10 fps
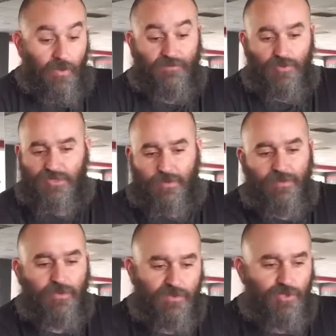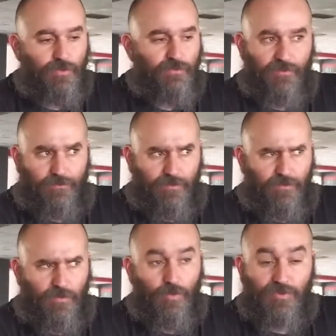Of course, I've been doing sumo for
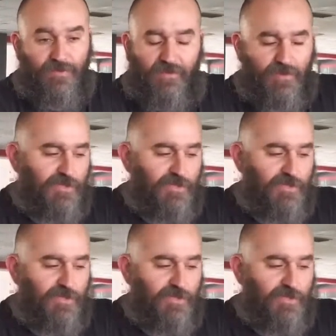almost 5